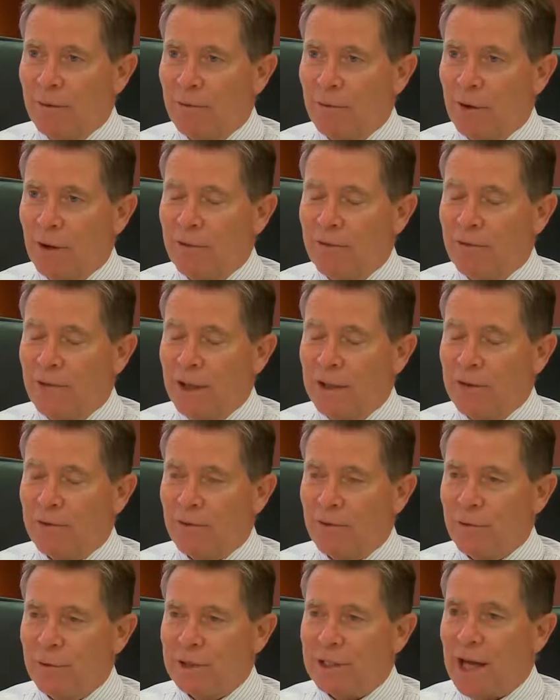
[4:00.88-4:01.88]
Rod then
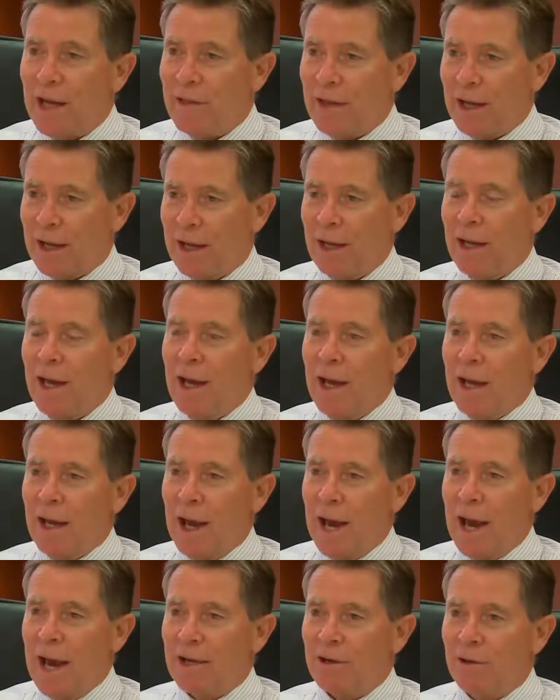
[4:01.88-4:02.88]
threw his other
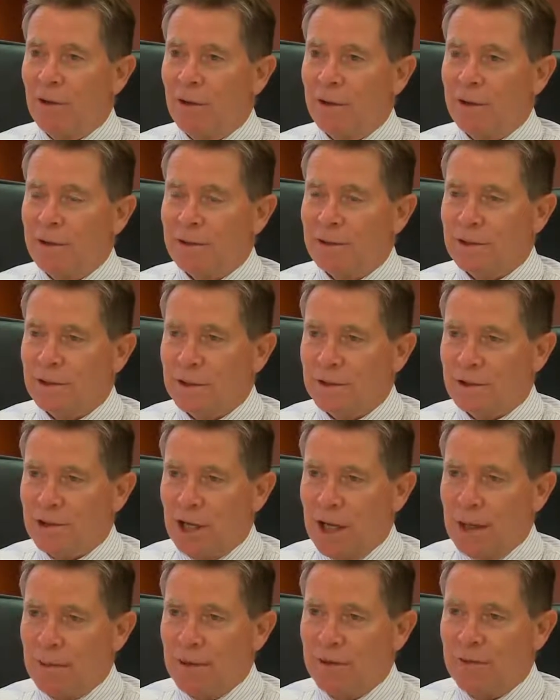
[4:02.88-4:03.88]
hat on as the
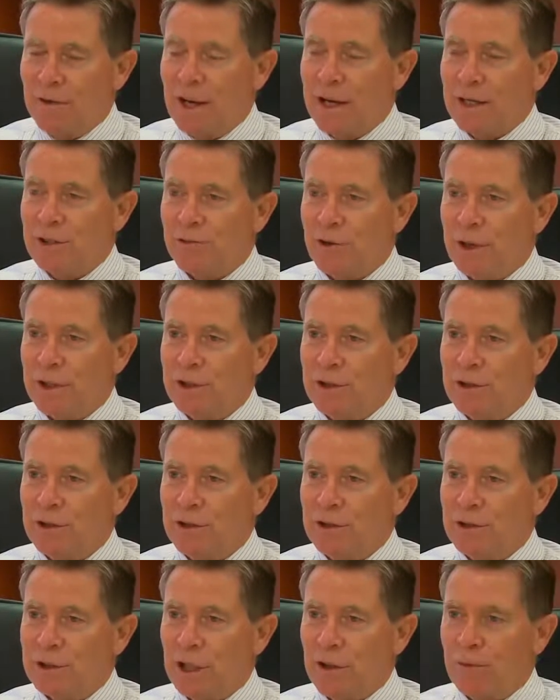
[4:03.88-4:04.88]
chairman of Harness Racing
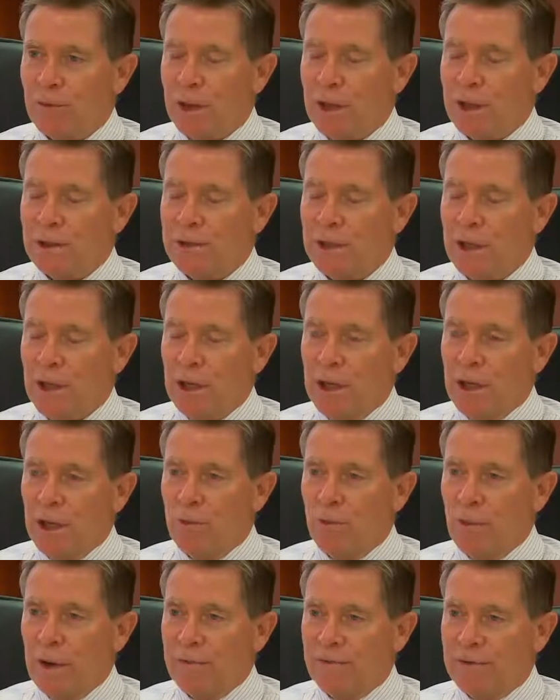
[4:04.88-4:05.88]
New South Wales,
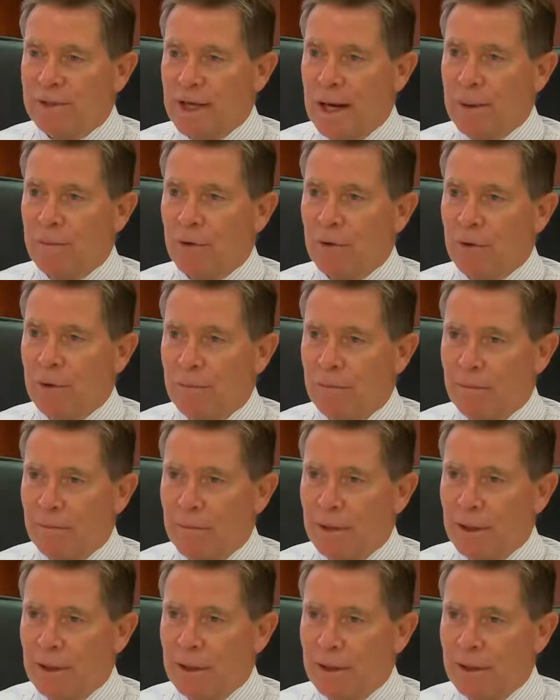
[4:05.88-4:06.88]
and we've doubled
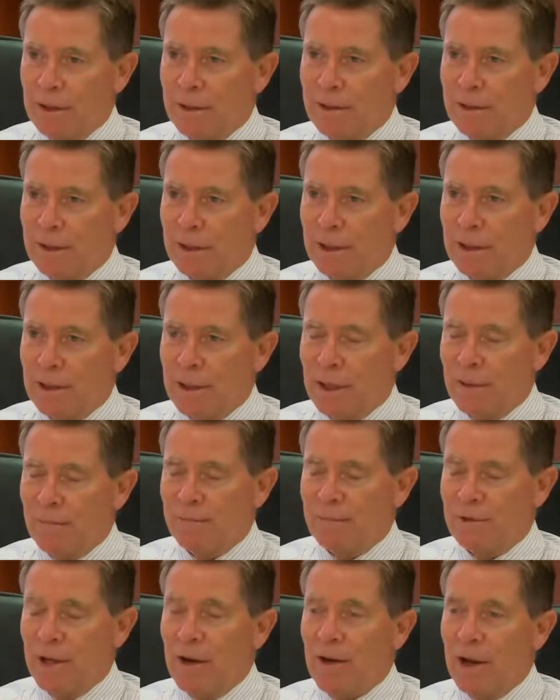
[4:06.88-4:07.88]
the
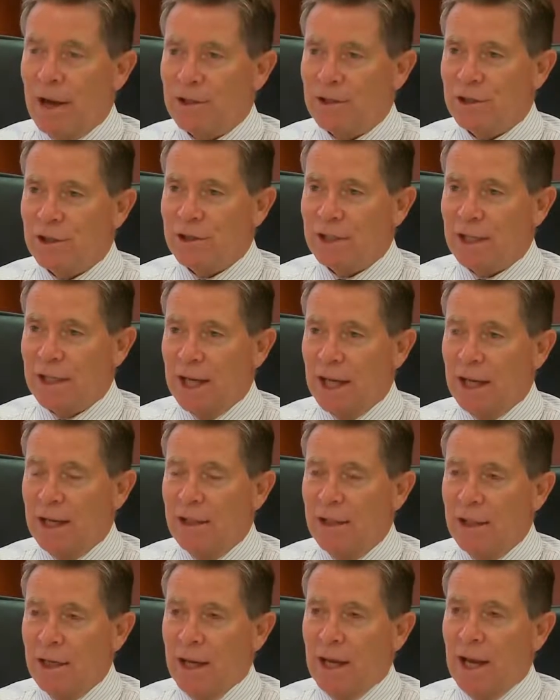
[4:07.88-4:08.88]
donations
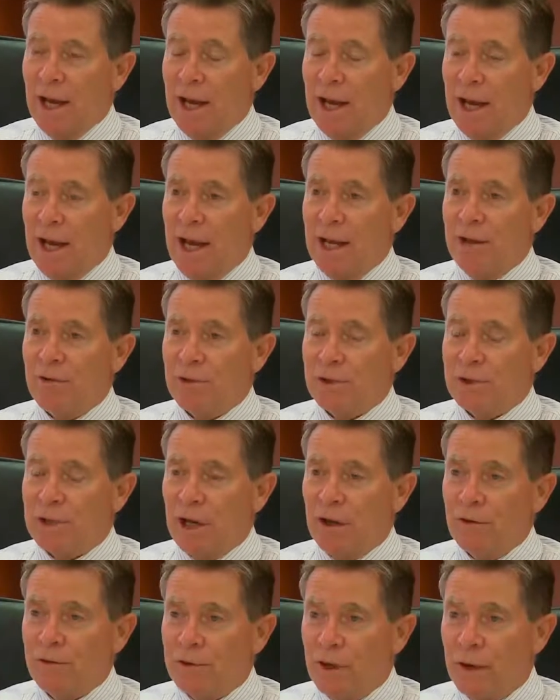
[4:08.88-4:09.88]
again. End
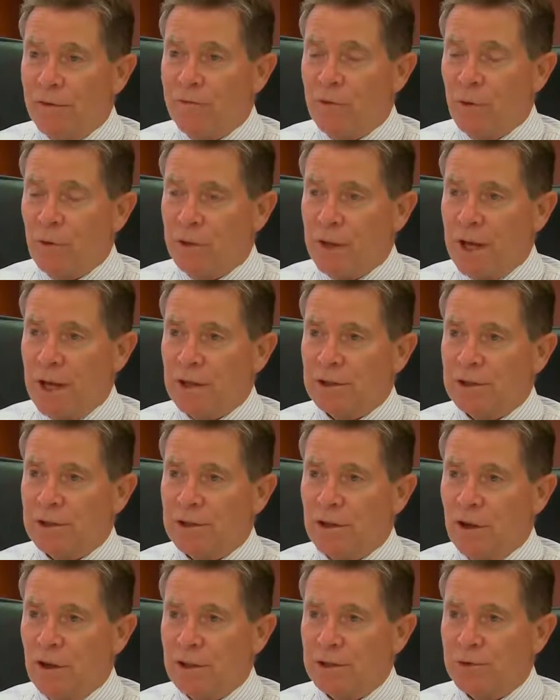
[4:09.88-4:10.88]
result,
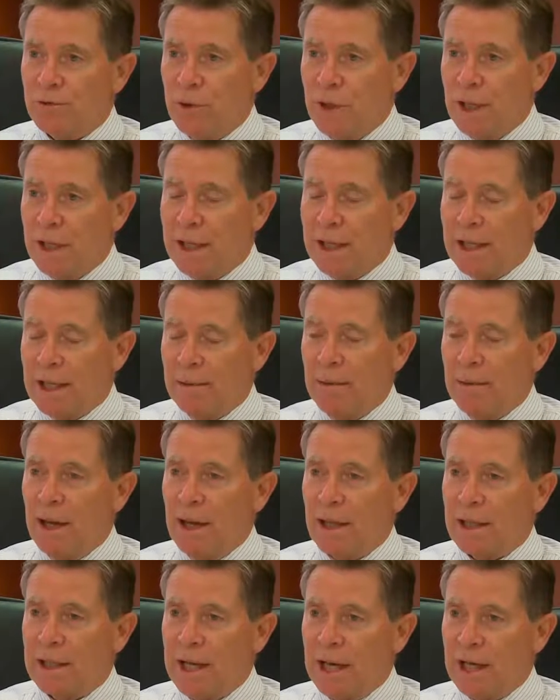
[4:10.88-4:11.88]
$4,000, really
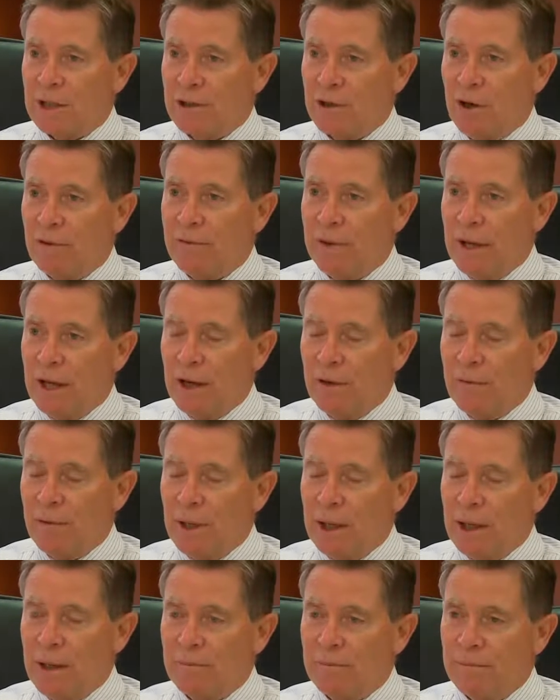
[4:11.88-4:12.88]
kicks off
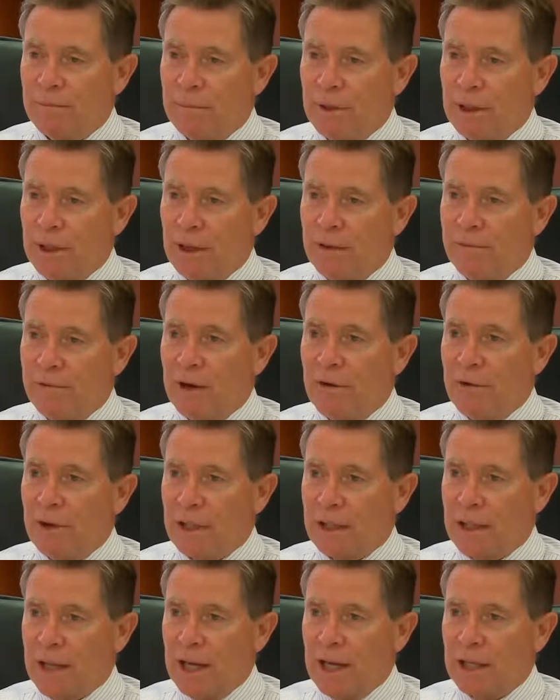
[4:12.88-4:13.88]
our
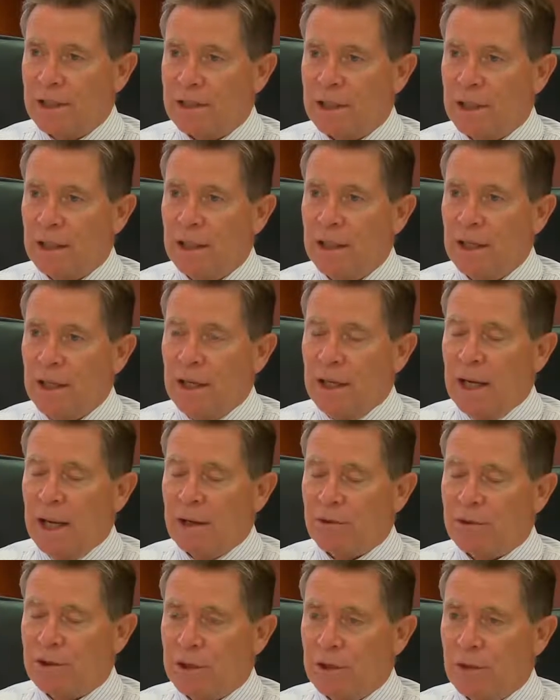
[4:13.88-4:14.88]
ovarian cancer,
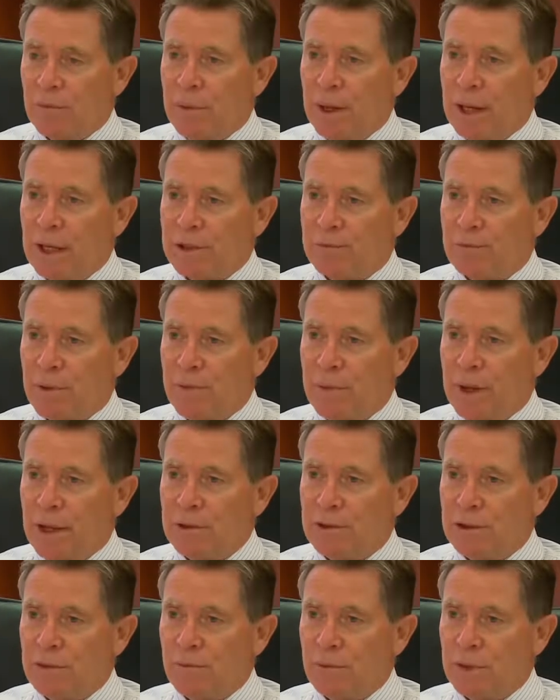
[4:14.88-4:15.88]
our teal pants
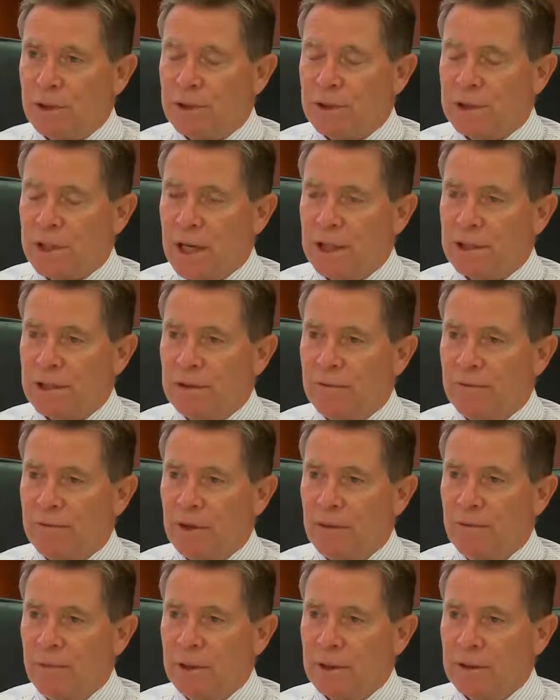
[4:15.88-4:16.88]
promotion, which starts in
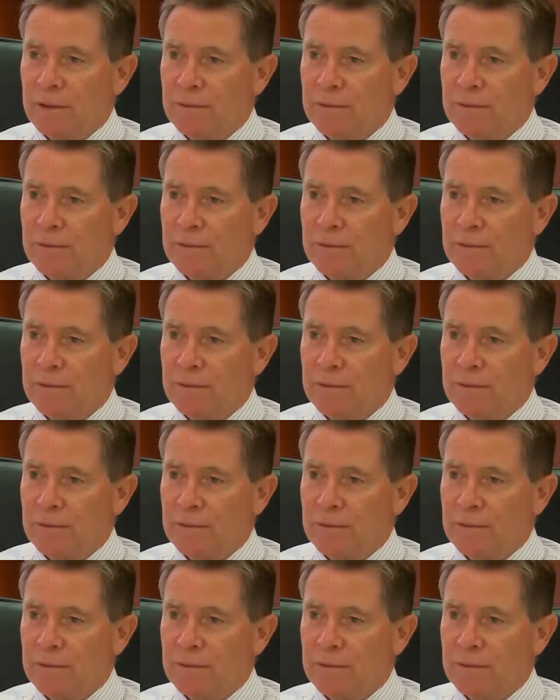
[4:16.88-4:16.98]
February.